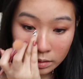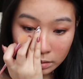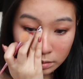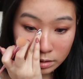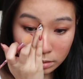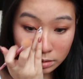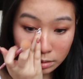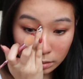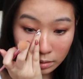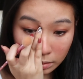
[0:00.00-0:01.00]
and just
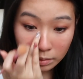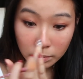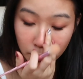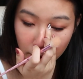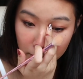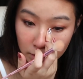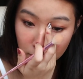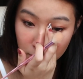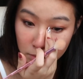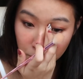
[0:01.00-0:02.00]

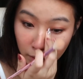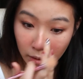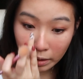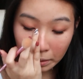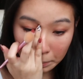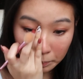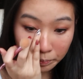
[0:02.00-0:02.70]
brighten this part.